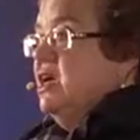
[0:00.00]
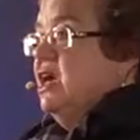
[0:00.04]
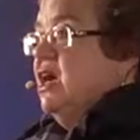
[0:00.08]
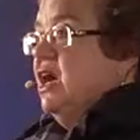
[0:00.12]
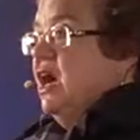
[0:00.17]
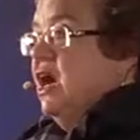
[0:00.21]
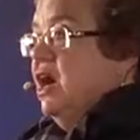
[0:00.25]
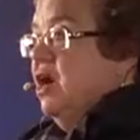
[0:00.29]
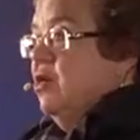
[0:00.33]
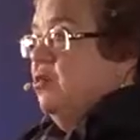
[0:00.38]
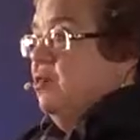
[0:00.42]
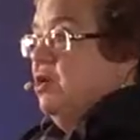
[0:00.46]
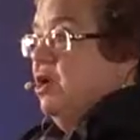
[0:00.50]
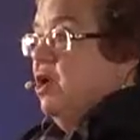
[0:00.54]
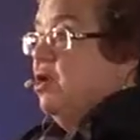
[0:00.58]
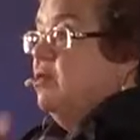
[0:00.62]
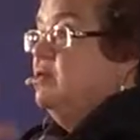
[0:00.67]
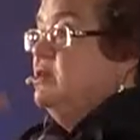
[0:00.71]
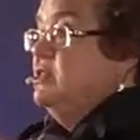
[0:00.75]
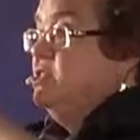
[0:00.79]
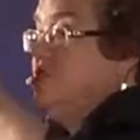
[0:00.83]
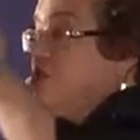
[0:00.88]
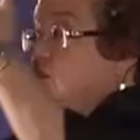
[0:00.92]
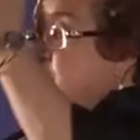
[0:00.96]
uh, we
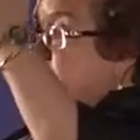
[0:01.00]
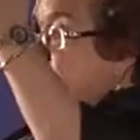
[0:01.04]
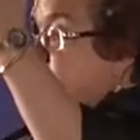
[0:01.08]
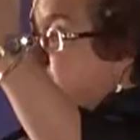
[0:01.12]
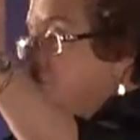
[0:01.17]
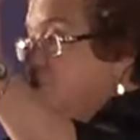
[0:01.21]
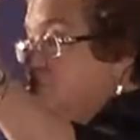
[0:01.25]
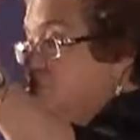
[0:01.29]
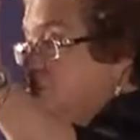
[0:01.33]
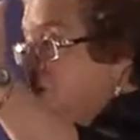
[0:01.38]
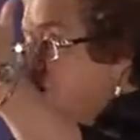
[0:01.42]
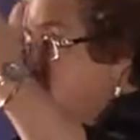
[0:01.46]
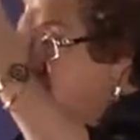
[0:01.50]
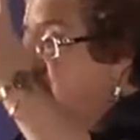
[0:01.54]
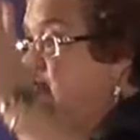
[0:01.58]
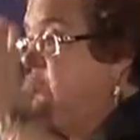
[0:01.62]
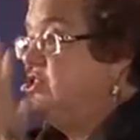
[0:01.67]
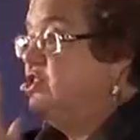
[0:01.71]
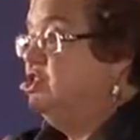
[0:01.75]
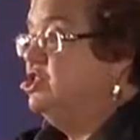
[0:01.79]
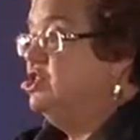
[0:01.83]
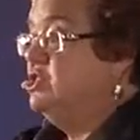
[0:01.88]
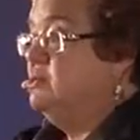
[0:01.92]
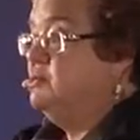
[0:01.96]
always go from general
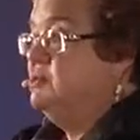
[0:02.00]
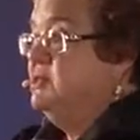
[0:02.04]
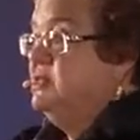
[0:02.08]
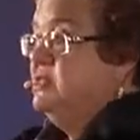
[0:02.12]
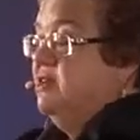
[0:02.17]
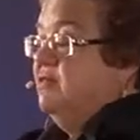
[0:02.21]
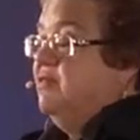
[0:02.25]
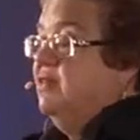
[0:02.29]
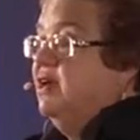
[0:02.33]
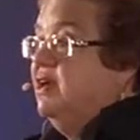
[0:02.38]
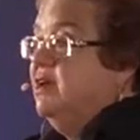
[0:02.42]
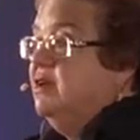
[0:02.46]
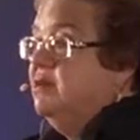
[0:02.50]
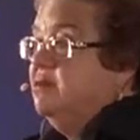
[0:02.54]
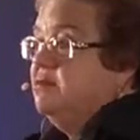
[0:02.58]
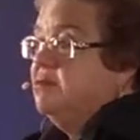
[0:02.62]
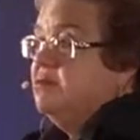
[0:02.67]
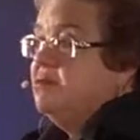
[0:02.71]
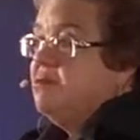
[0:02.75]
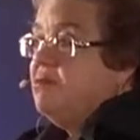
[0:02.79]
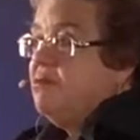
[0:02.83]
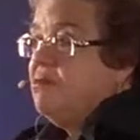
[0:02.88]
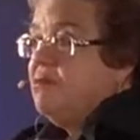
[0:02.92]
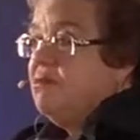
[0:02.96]
to specific.
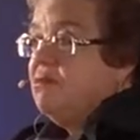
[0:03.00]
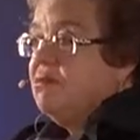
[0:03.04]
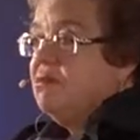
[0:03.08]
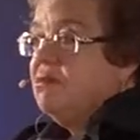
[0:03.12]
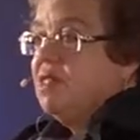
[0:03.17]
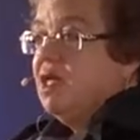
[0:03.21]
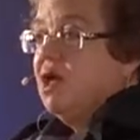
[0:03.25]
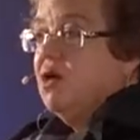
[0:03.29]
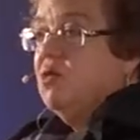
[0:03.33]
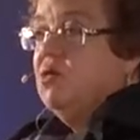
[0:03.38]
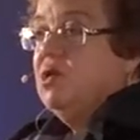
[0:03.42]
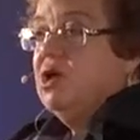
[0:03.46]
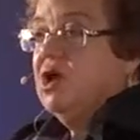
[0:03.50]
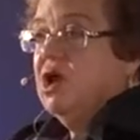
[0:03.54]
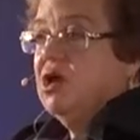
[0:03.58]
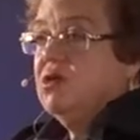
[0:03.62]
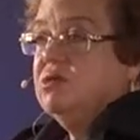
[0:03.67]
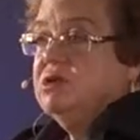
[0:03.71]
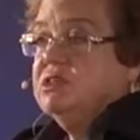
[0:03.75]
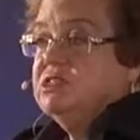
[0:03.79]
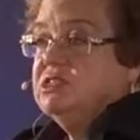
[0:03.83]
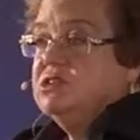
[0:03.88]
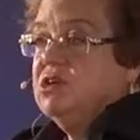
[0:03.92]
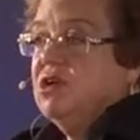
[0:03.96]
We
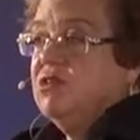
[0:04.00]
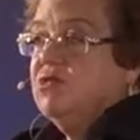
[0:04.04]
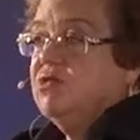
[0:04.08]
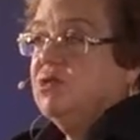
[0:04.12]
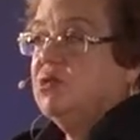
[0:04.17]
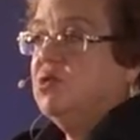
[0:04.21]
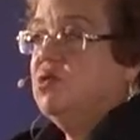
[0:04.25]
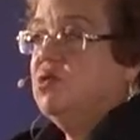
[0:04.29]
always go from